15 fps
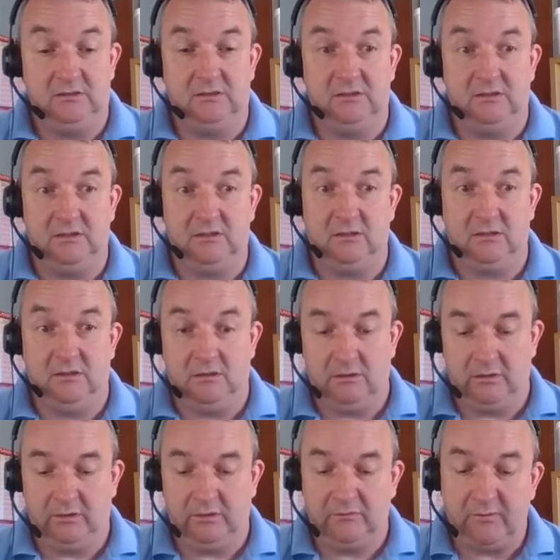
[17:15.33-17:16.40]

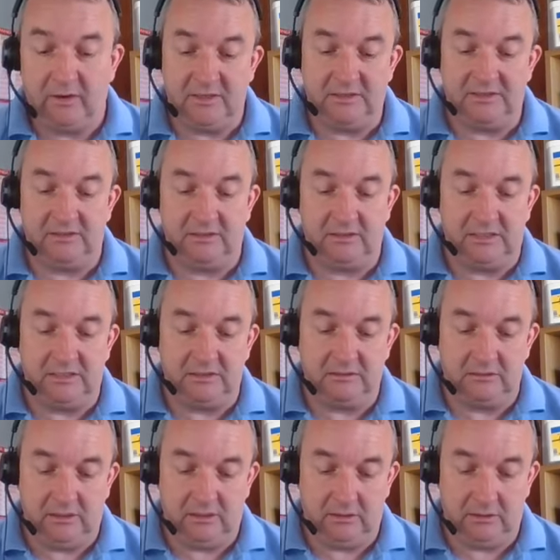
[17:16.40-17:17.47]
or advise that
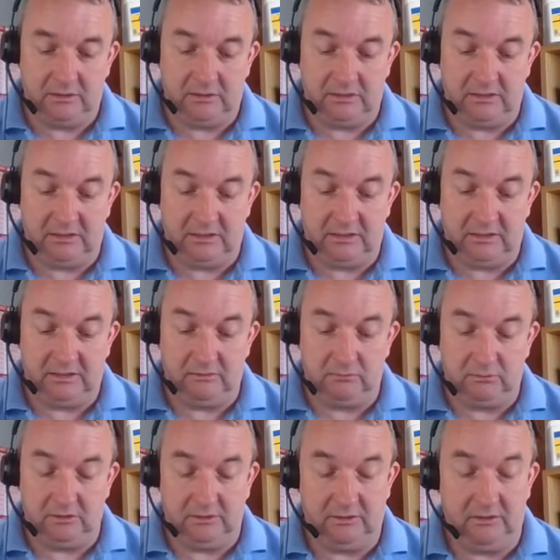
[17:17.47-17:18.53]
a
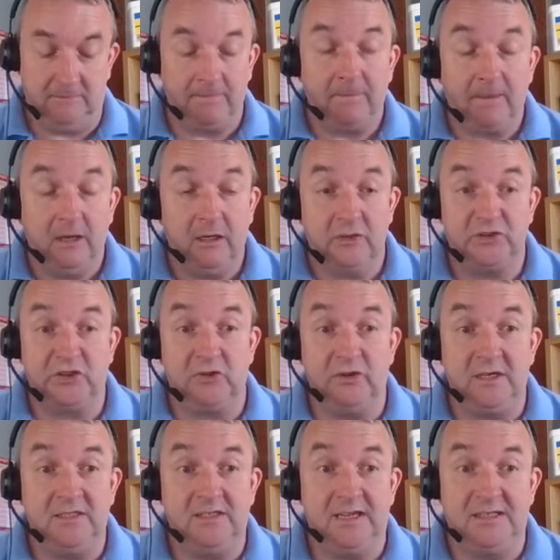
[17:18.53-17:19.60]

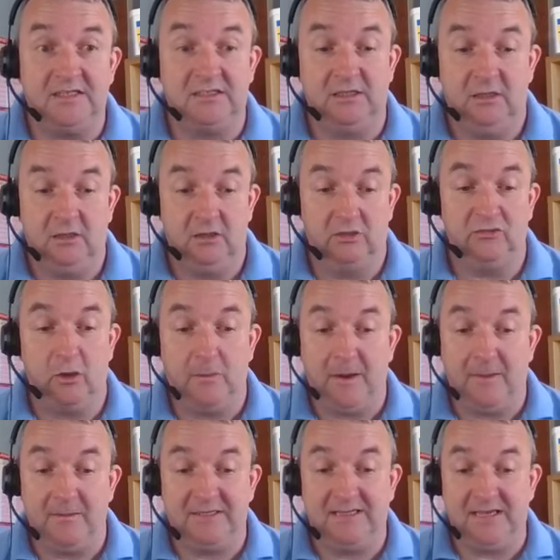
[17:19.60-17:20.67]
screed test, a drop
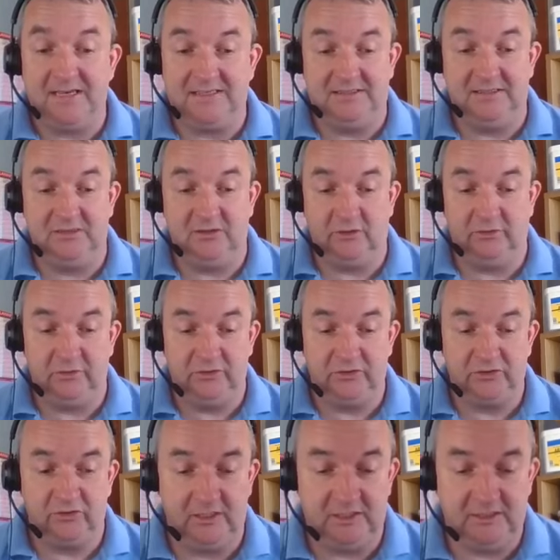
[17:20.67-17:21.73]
hammer test is done on the
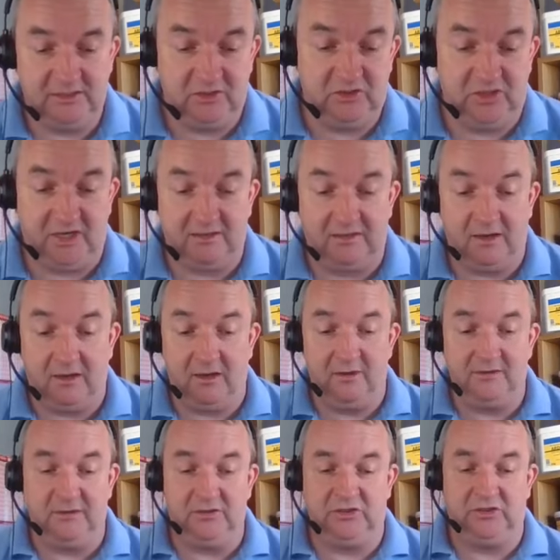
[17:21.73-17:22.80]
screed to check the
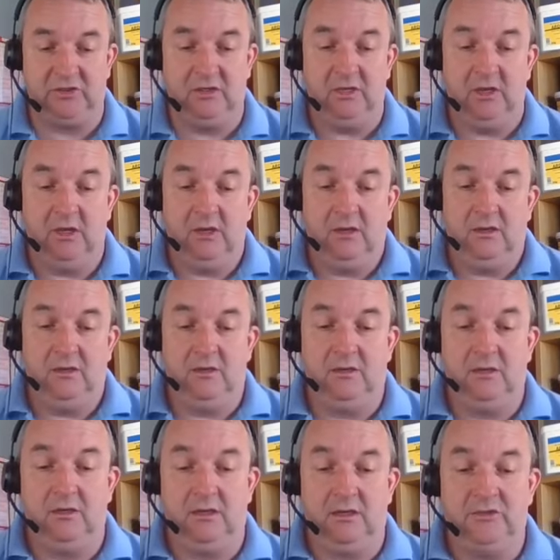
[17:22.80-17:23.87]
hardness
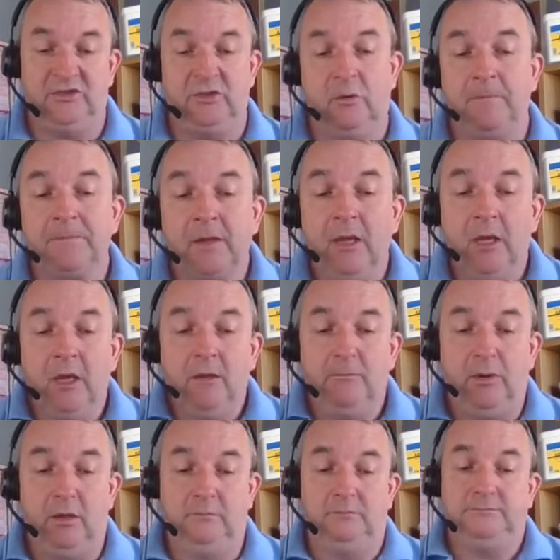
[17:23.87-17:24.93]
and so on.
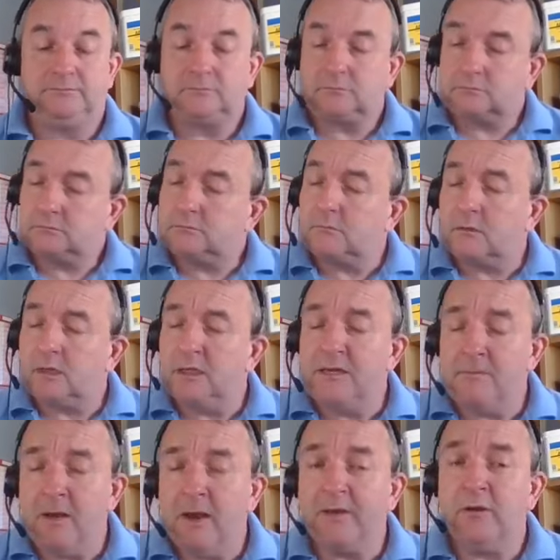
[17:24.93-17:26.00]
But
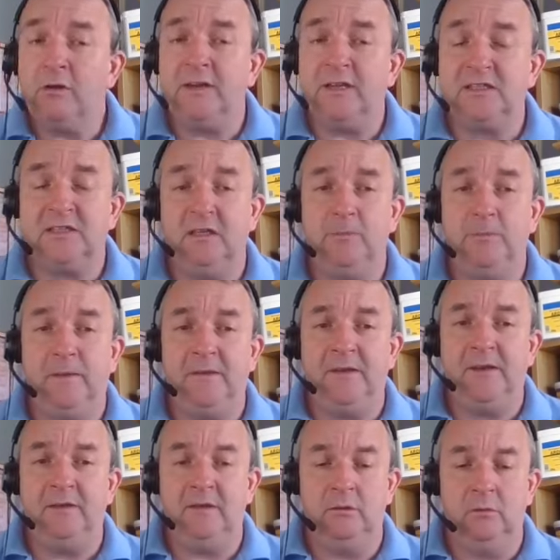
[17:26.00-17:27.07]
it might not necessarily be the
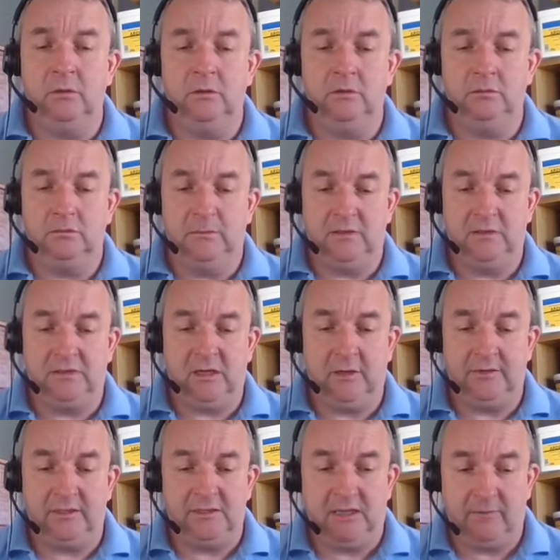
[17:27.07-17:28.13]
end of the world, because
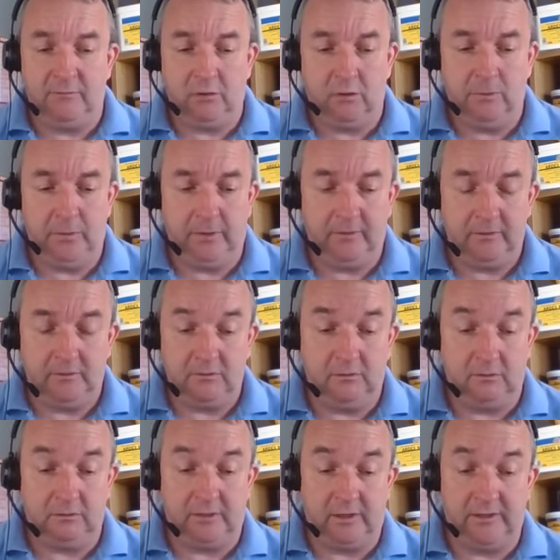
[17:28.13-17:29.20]
Ardex have got a product
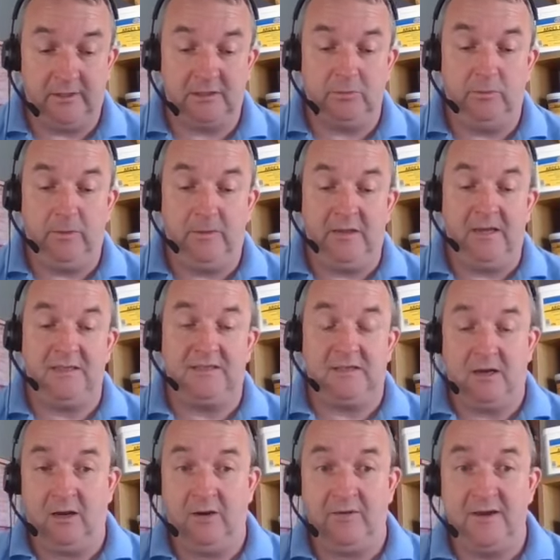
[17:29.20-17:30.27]
called Ardex
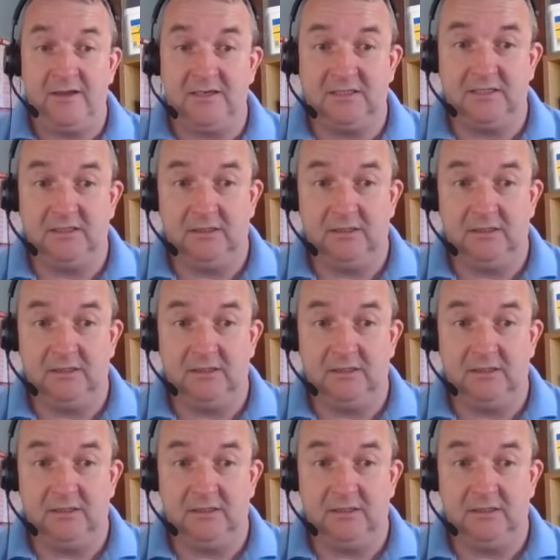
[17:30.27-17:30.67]
PSRS,